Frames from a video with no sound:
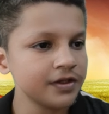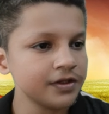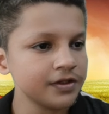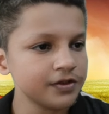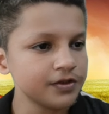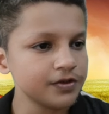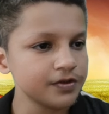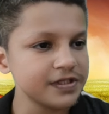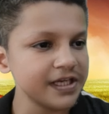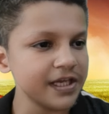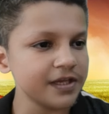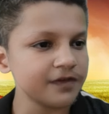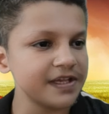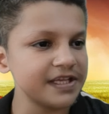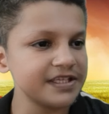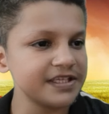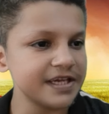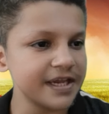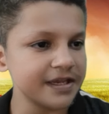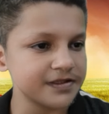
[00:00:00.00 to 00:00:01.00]
To seek
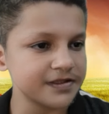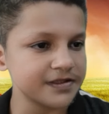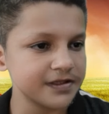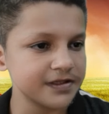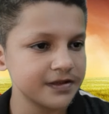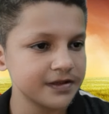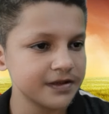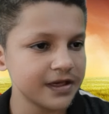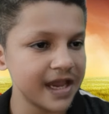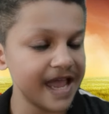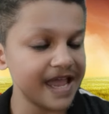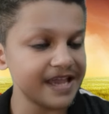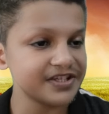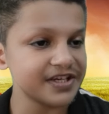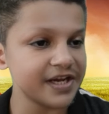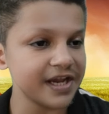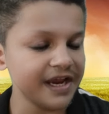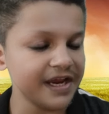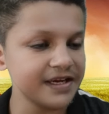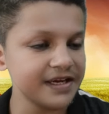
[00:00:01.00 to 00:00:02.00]
vengeance,
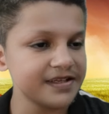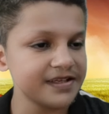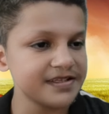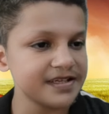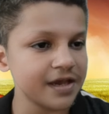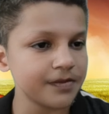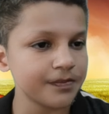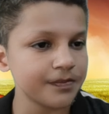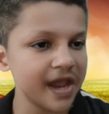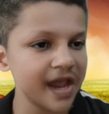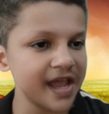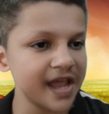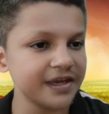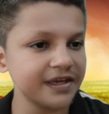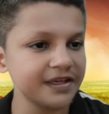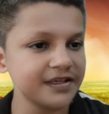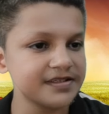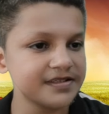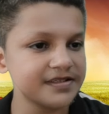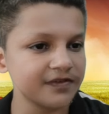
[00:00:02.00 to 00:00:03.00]
Ayesha ends up
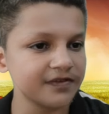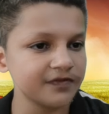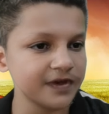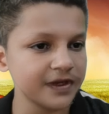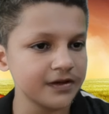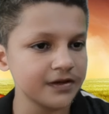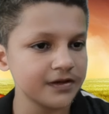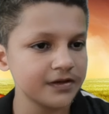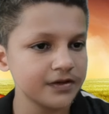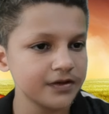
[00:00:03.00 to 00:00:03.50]
hiring someone